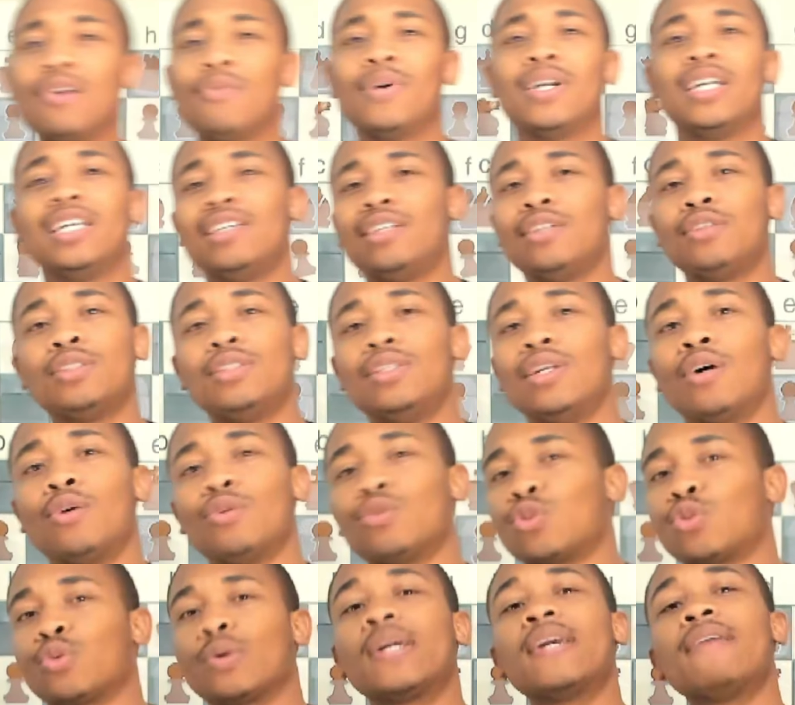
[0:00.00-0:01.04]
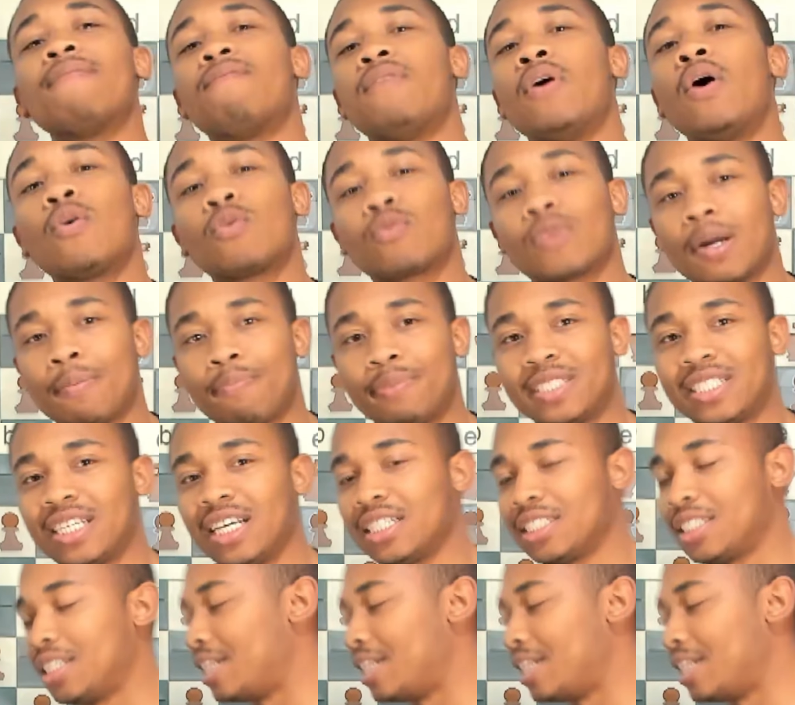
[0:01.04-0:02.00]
to do no threefold repetition